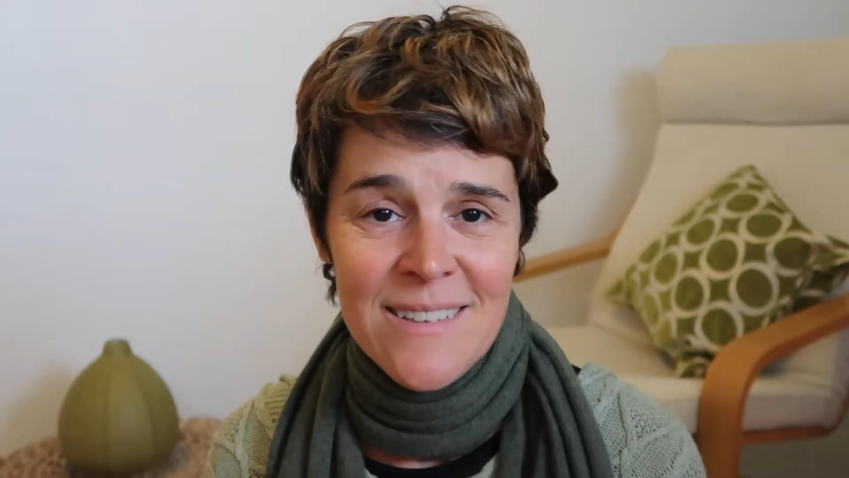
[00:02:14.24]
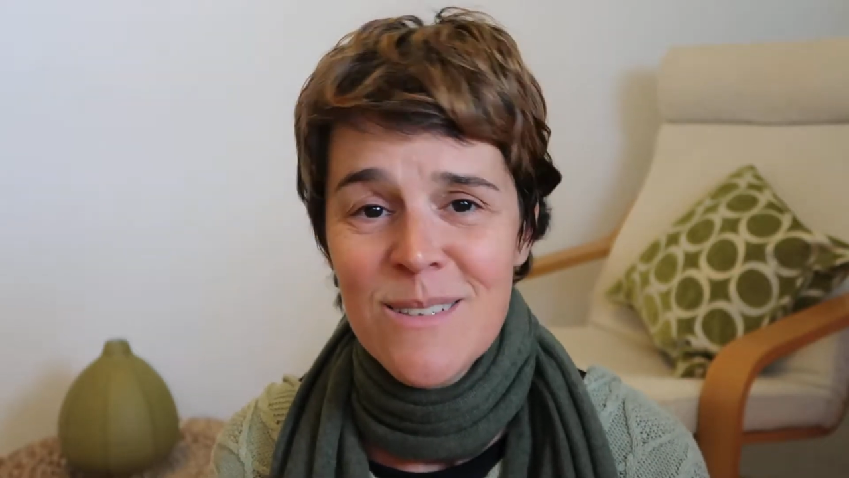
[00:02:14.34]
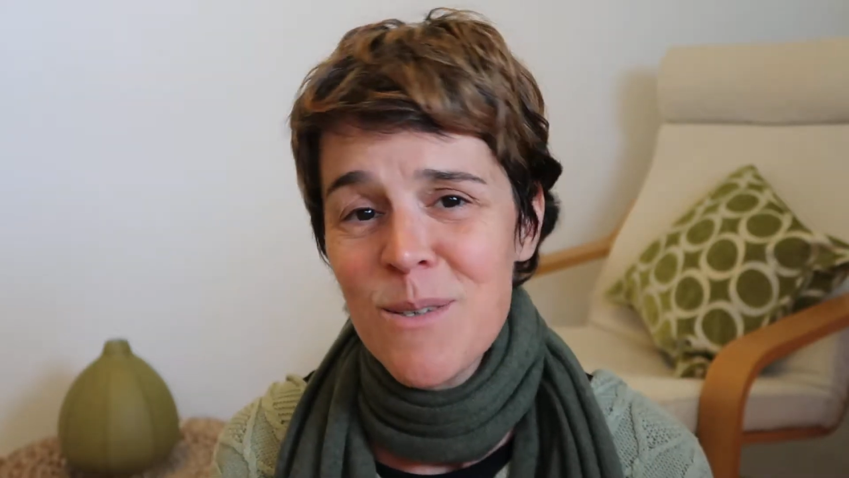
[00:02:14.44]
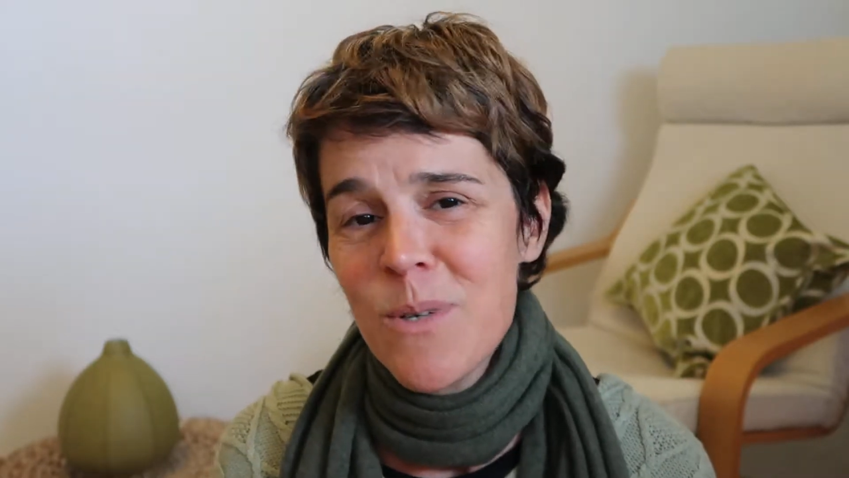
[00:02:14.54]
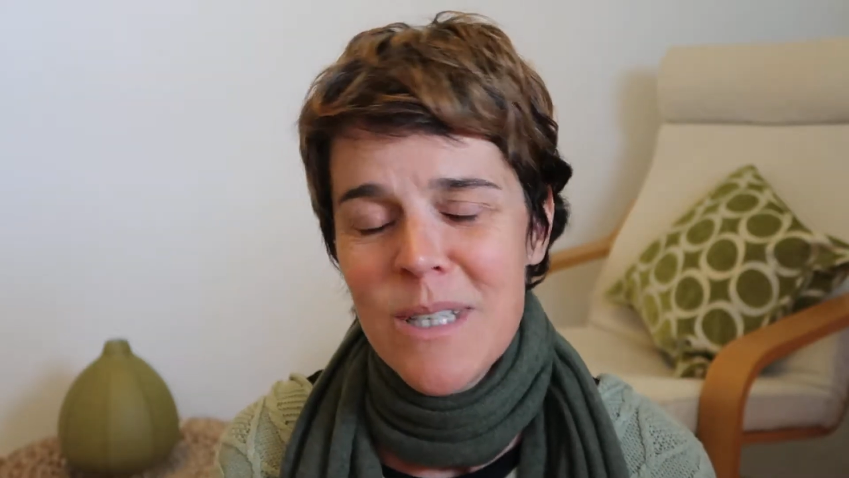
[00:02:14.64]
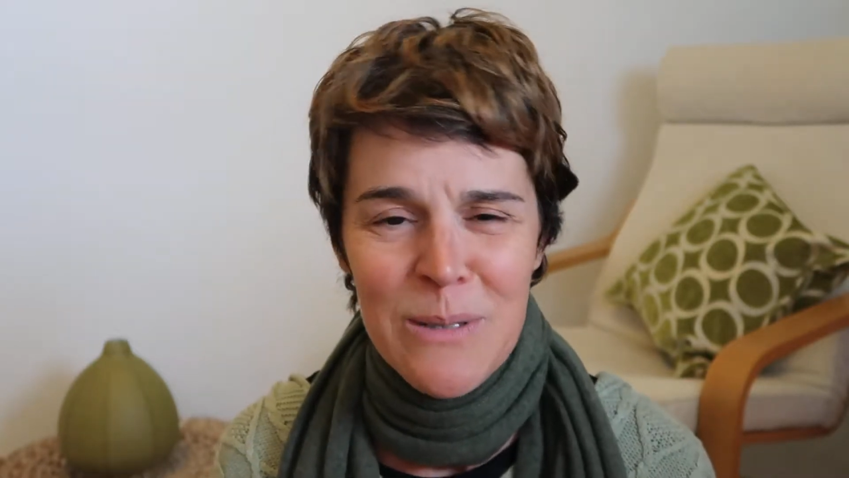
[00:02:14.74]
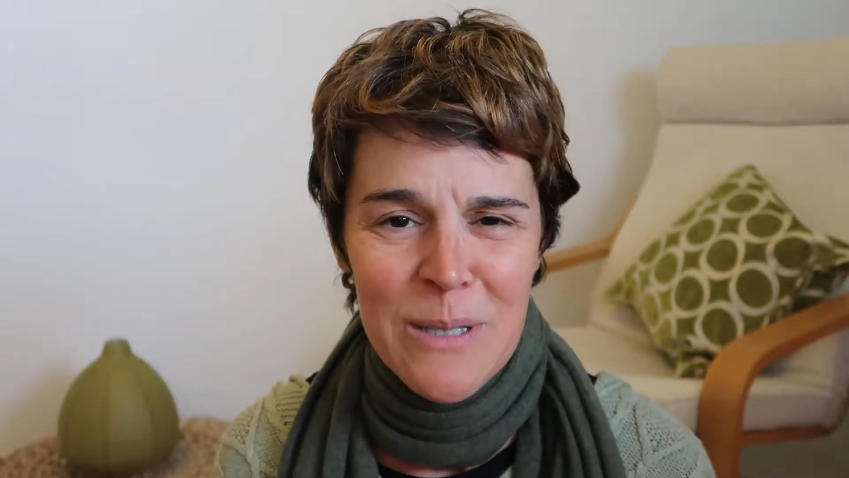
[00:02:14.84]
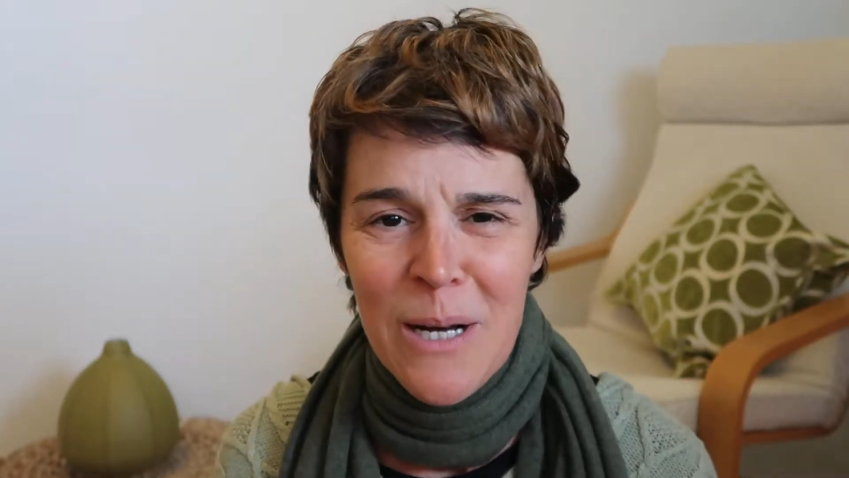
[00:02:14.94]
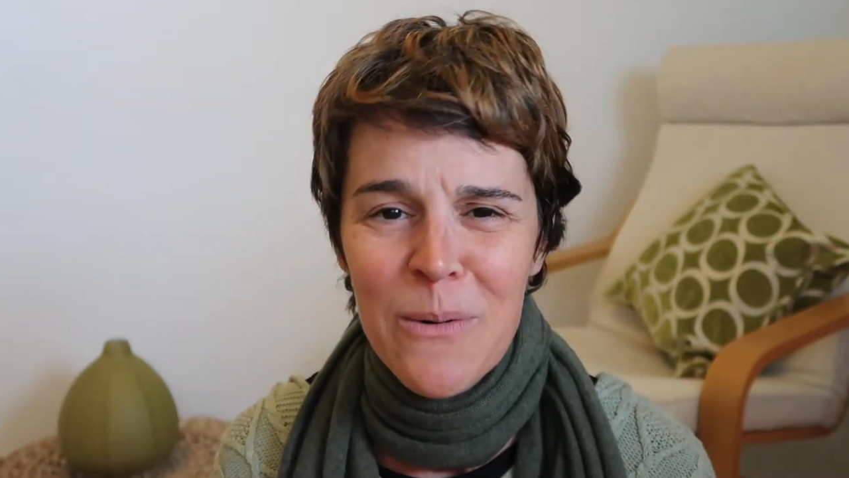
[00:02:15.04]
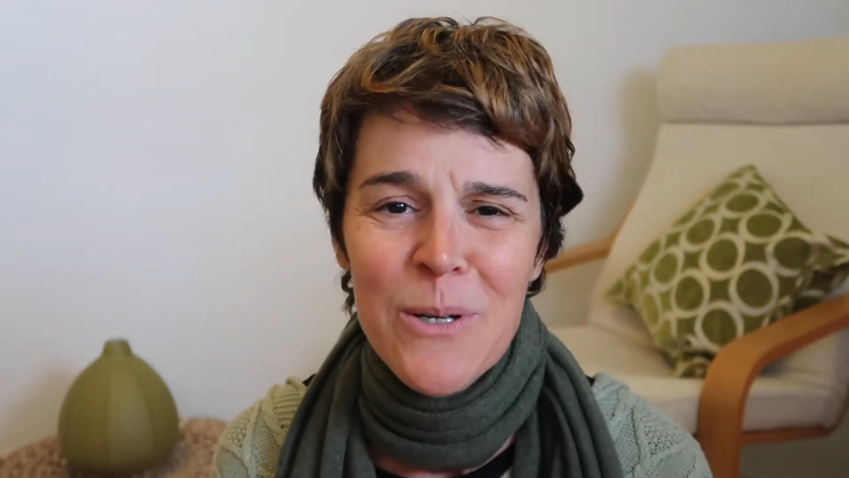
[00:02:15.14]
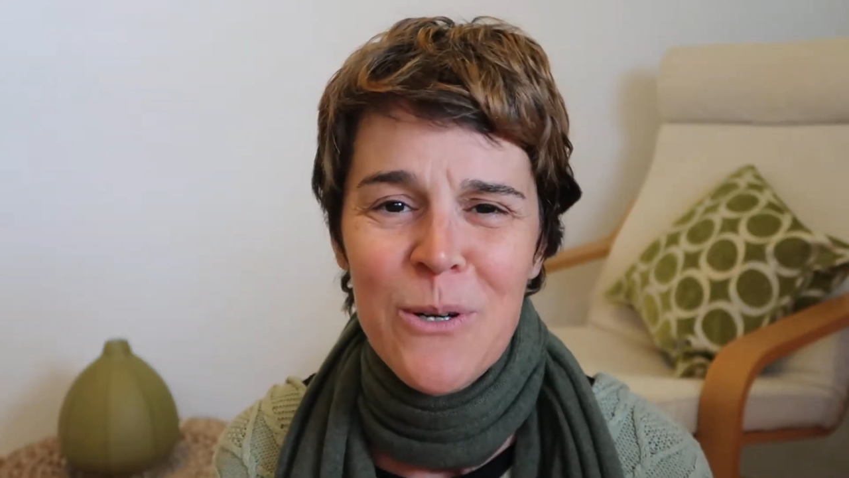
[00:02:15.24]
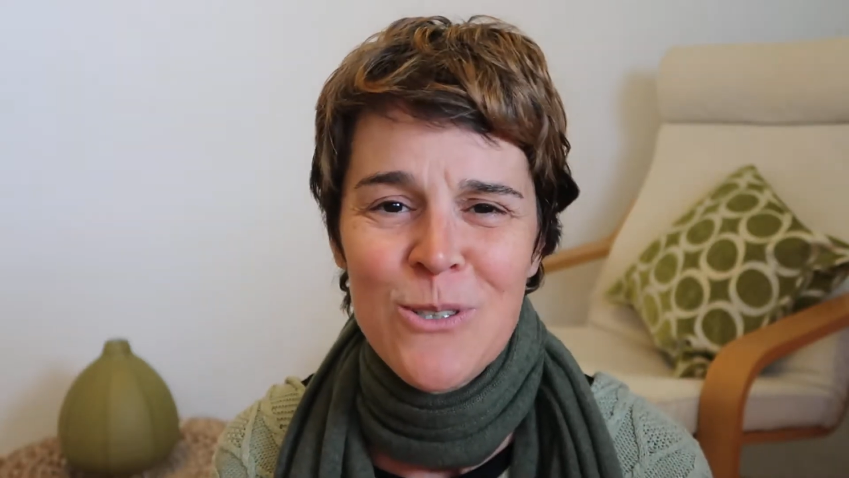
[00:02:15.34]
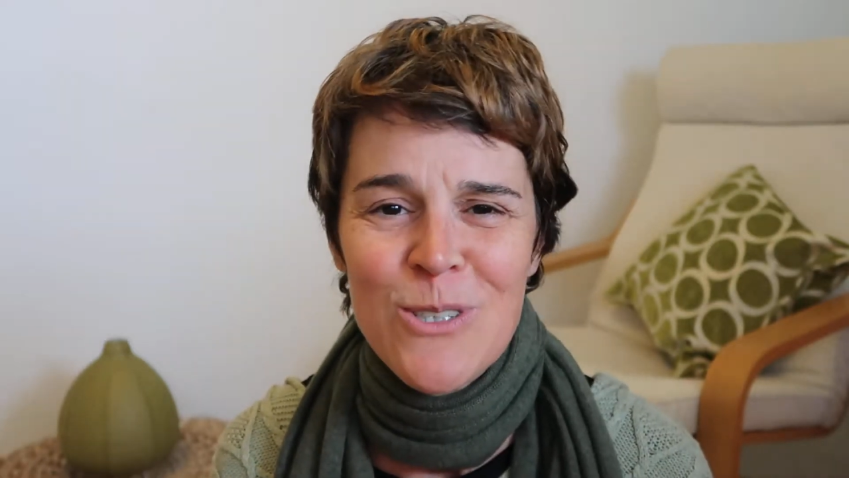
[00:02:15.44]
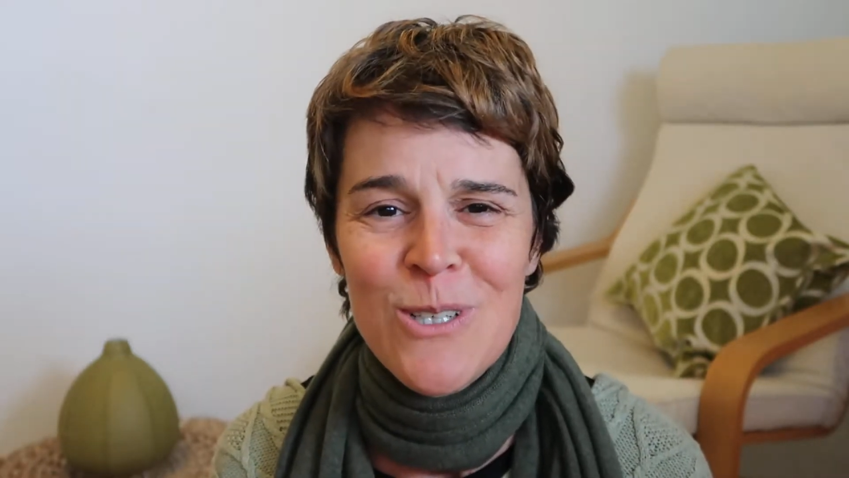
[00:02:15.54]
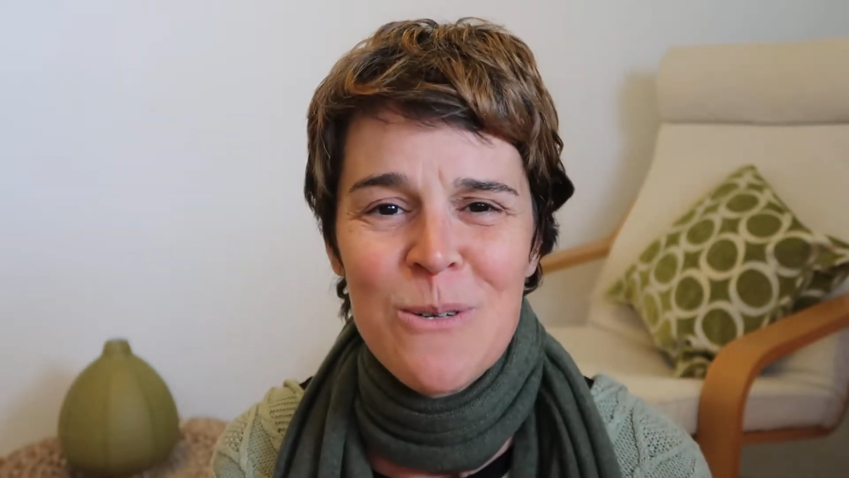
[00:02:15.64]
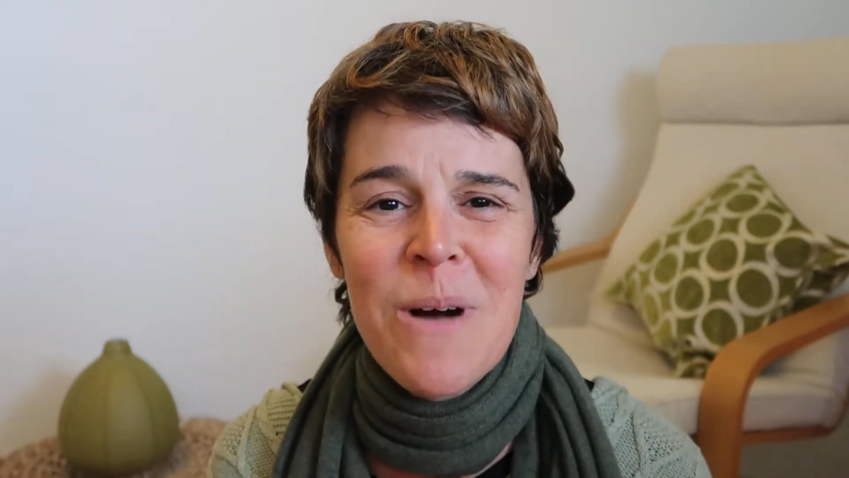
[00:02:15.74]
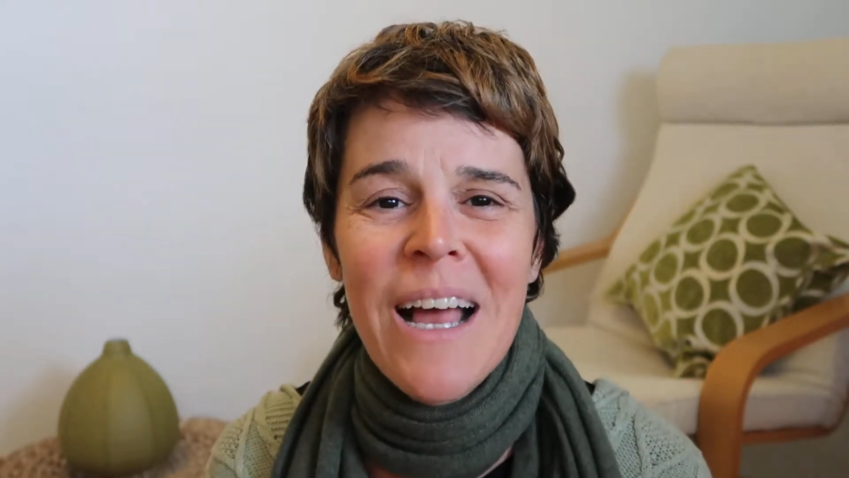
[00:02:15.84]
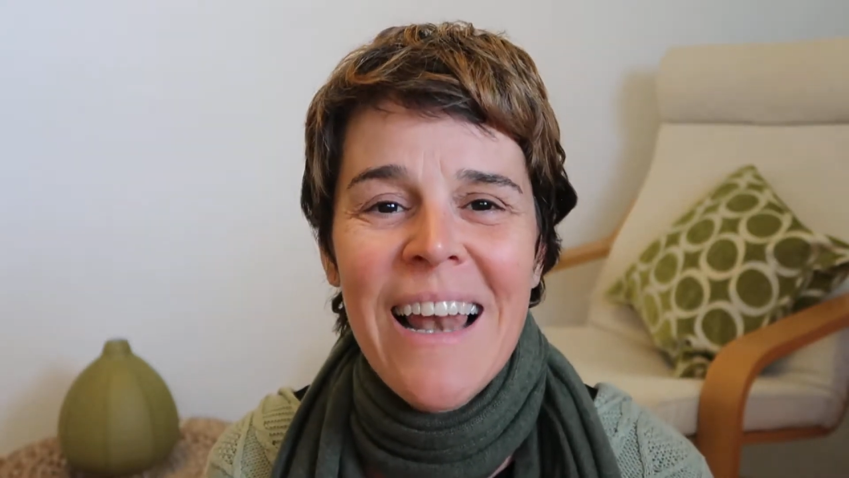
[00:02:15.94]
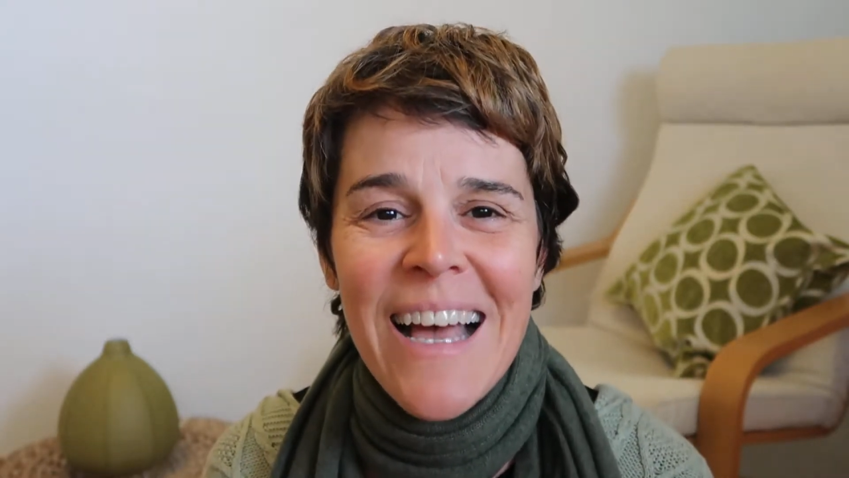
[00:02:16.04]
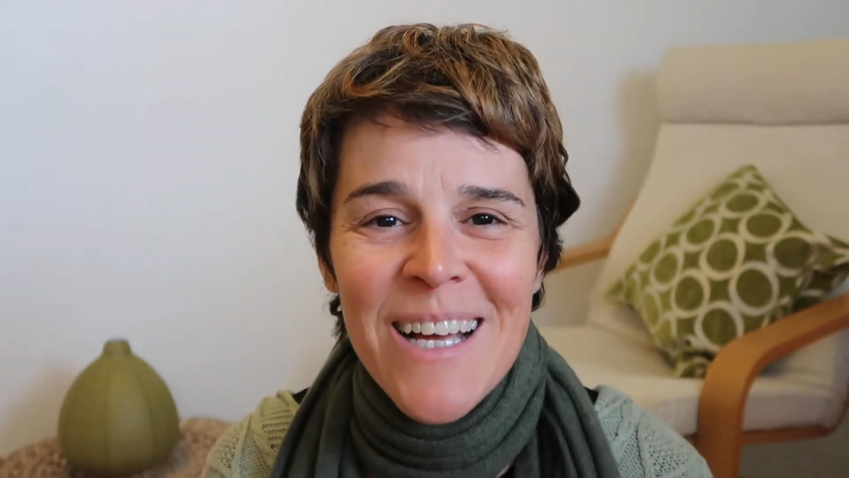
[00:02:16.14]
this is the way I want to continue
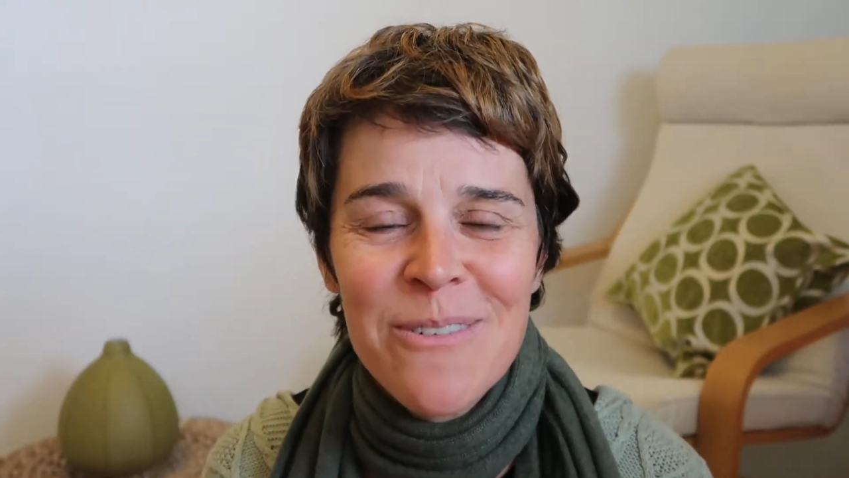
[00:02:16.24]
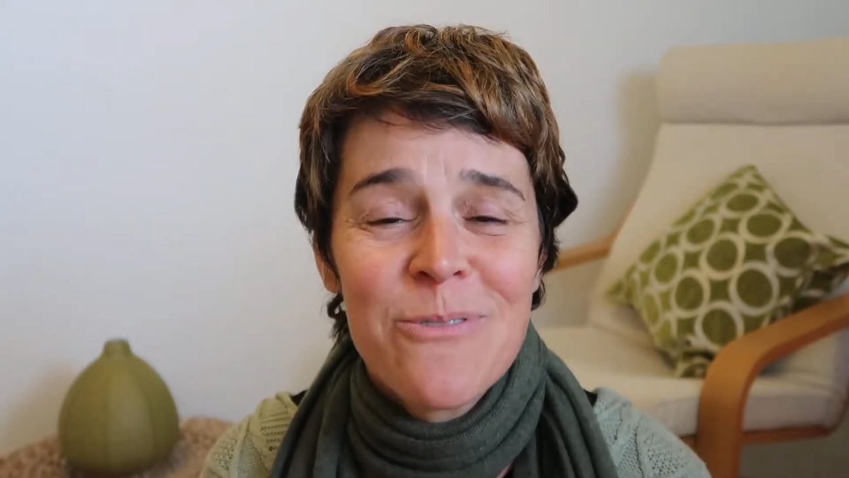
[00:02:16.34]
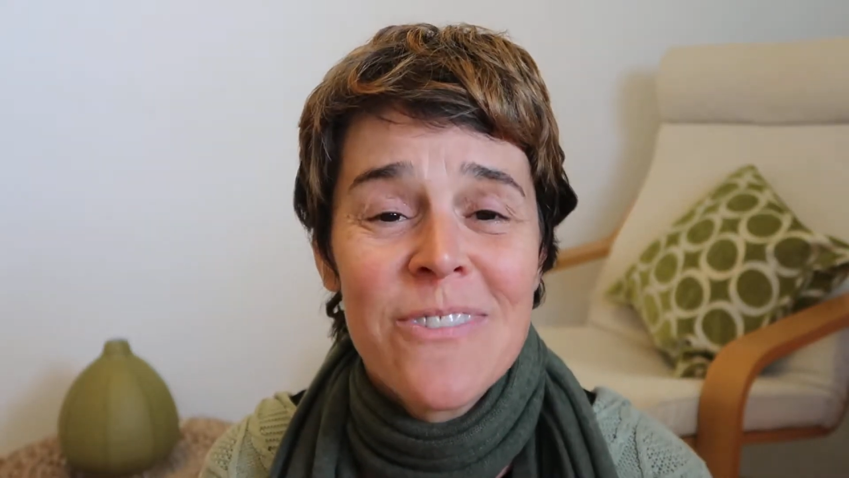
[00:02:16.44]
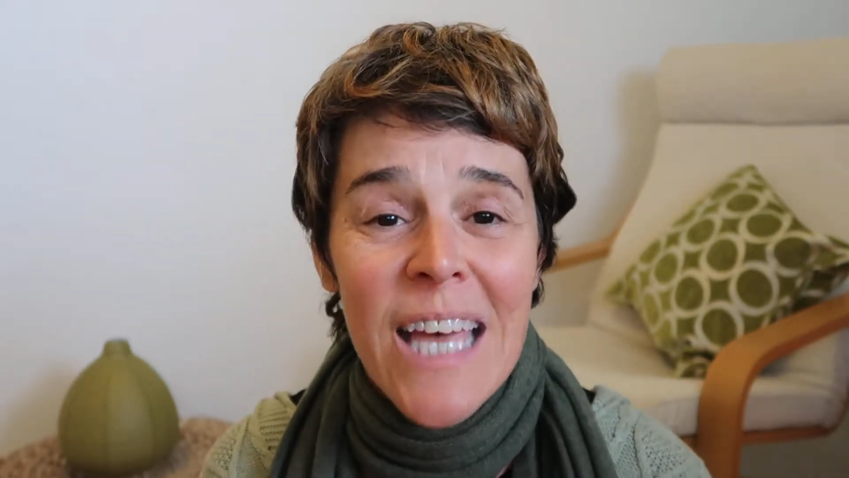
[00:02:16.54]
my life.